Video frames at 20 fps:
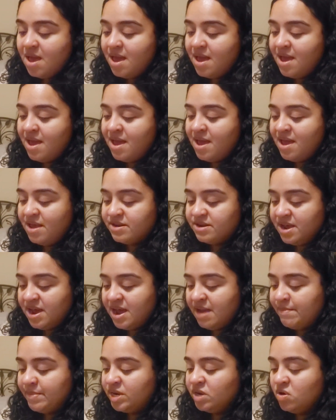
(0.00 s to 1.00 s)
and
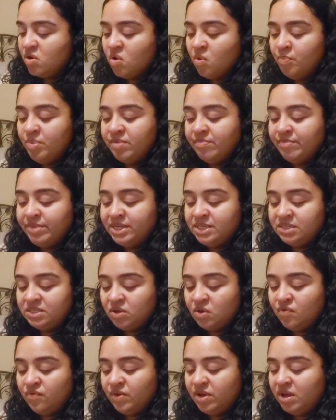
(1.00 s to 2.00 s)
i'm going to open
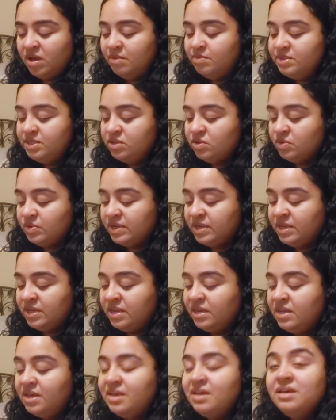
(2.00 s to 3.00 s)
myself up to
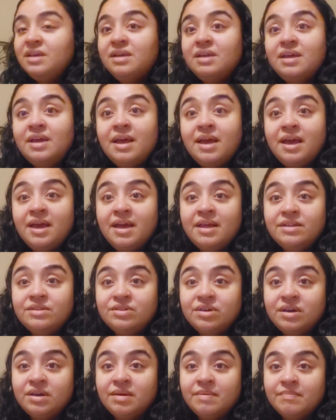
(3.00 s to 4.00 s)
it and
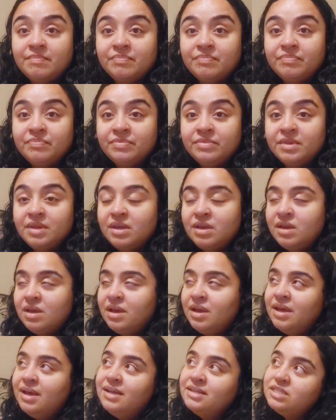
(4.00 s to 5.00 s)
um,
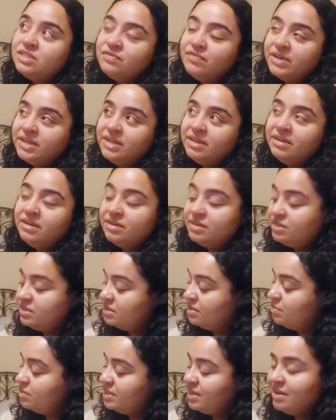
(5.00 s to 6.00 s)
it's funny because
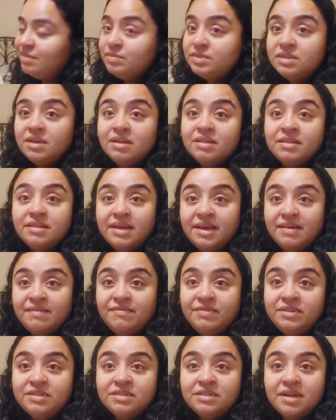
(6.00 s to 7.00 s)
sometimes life
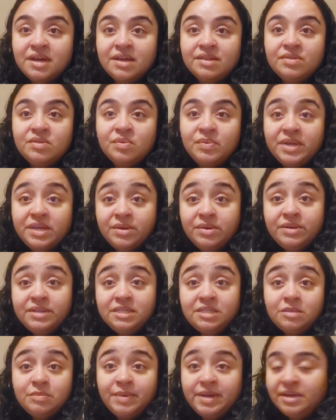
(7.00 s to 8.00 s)
is not the way you
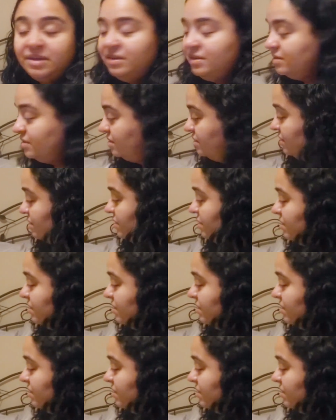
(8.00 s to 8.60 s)
expect.